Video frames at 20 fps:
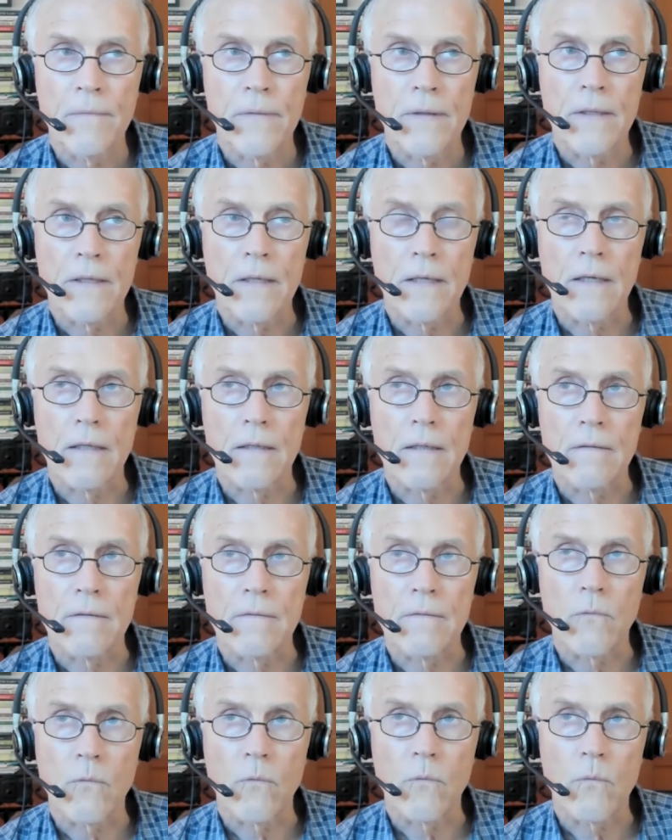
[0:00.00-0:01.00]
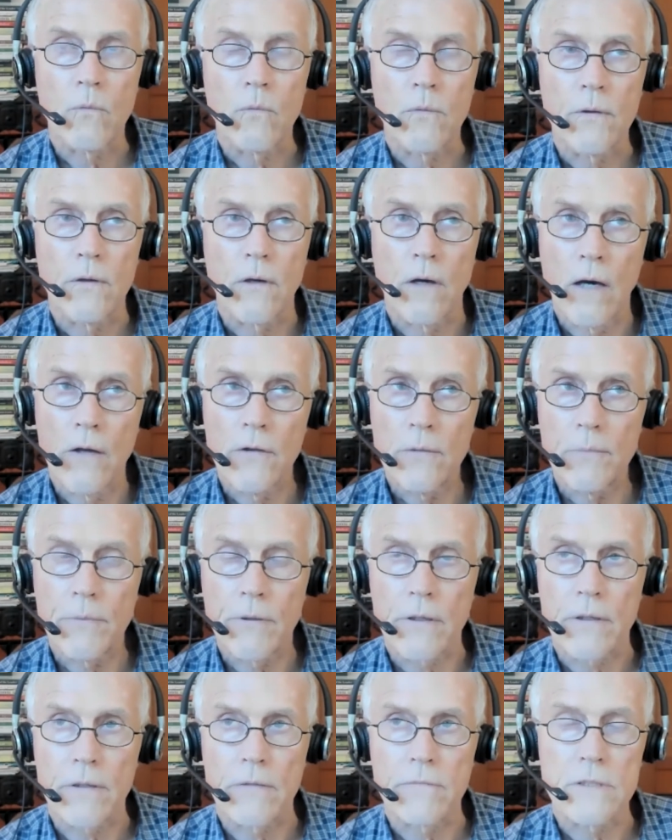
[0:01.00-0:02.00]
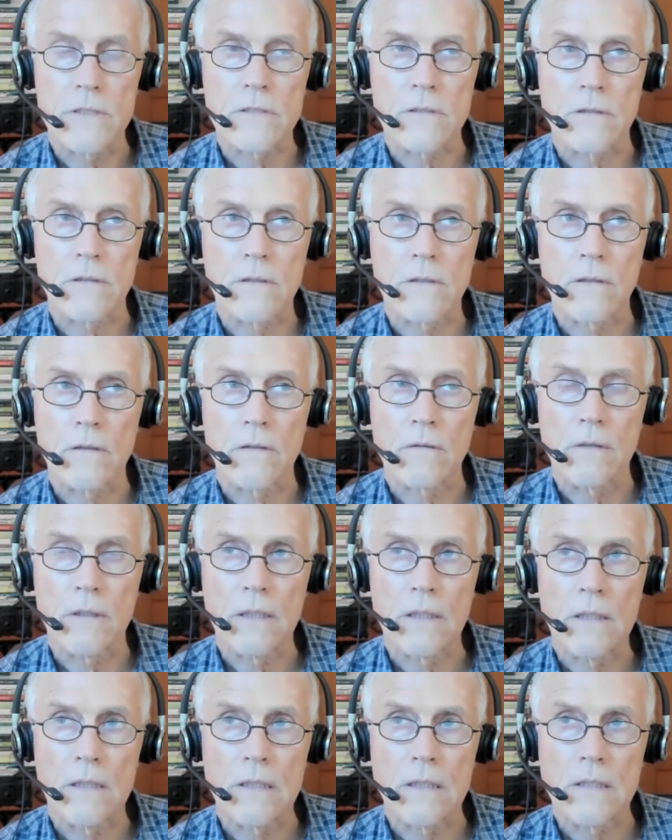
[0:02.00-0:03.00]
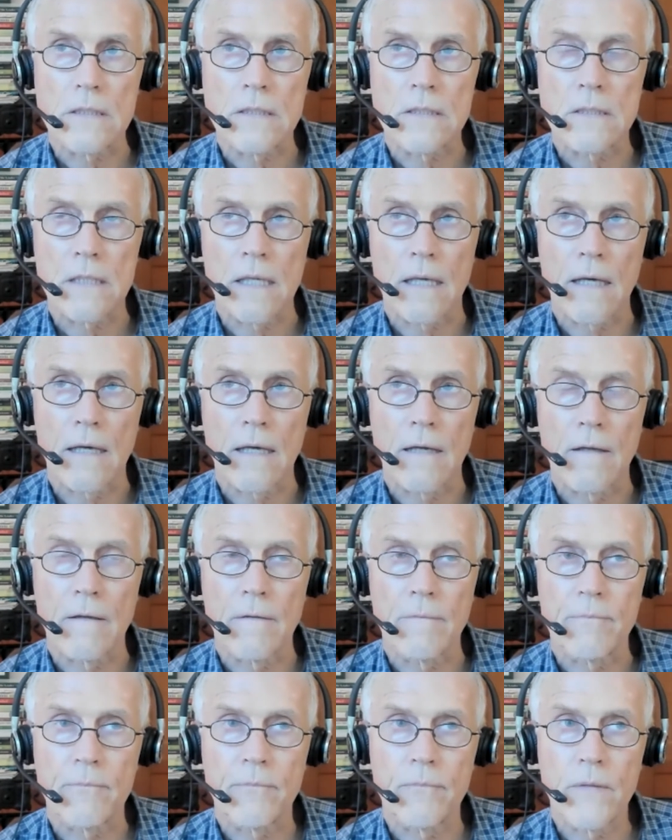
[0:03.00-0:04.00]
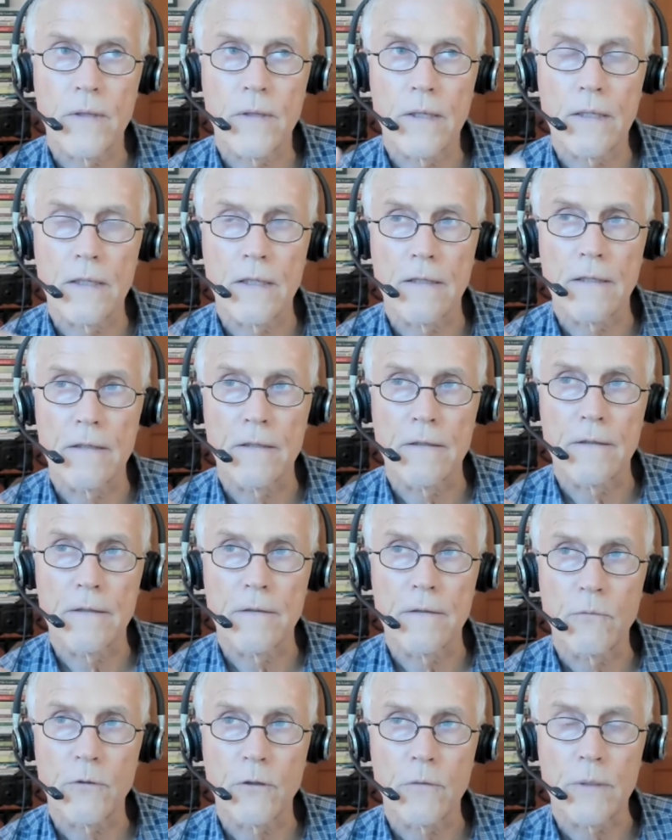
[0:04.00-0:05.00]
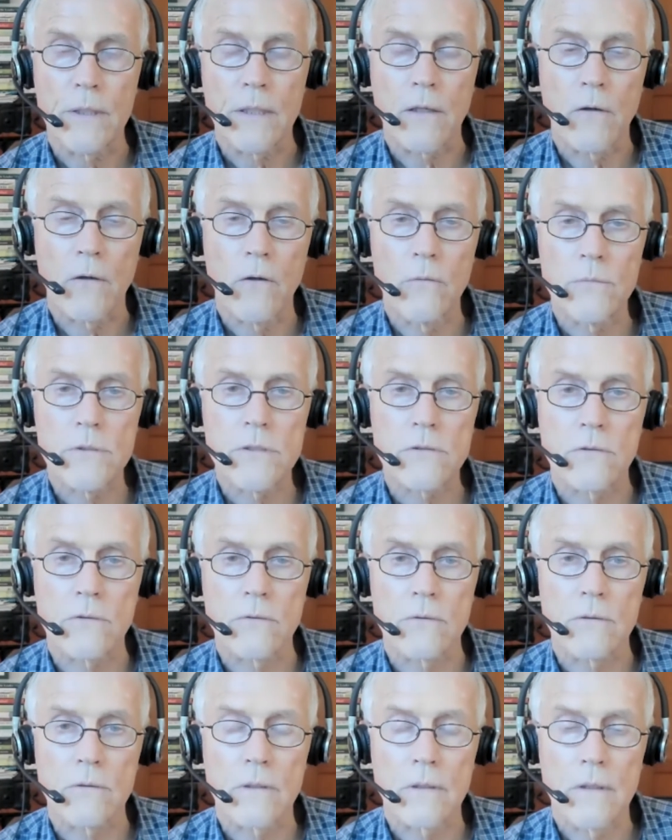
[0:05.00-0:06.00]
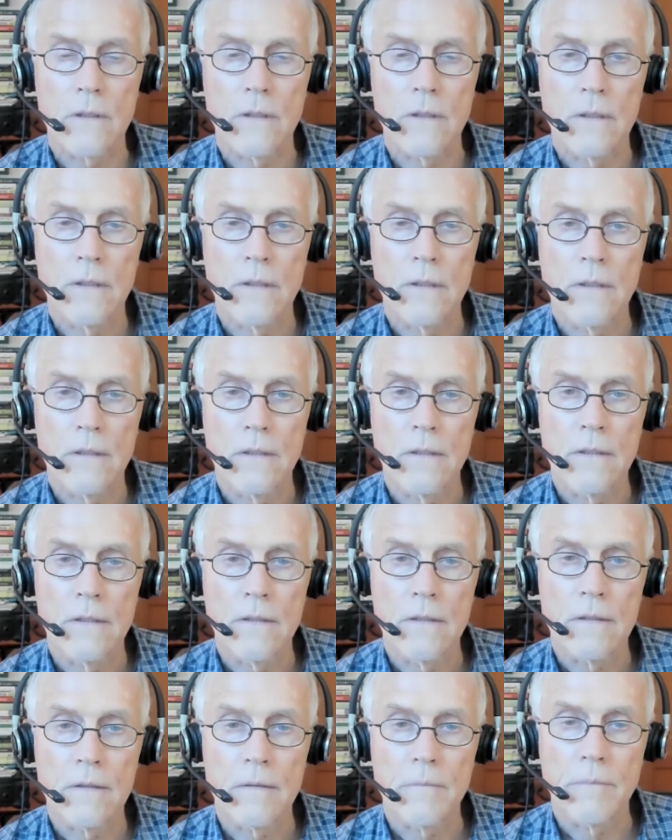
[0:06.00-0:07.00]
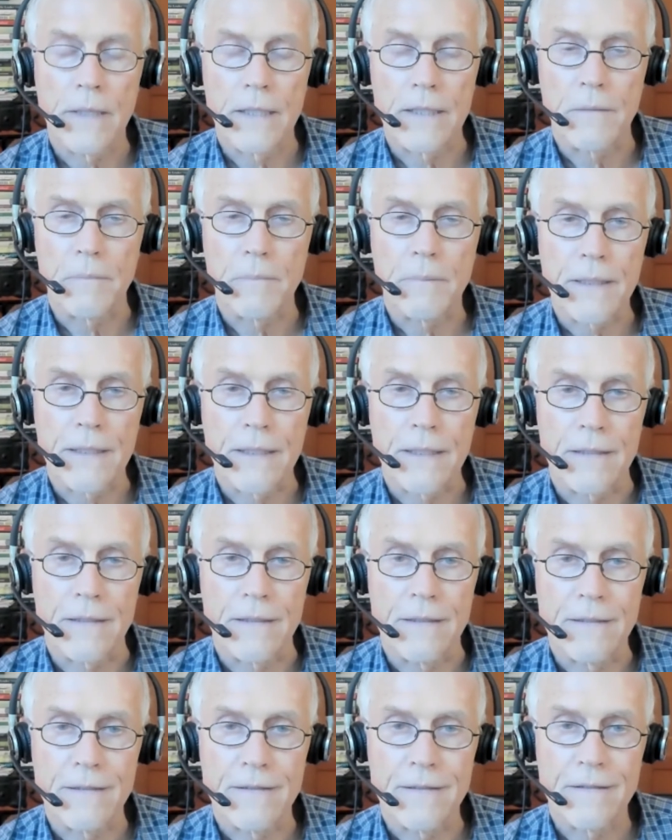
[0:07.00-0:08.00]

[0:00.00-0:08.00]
the other part of the result, though, is that we're being homeschooled by the planet.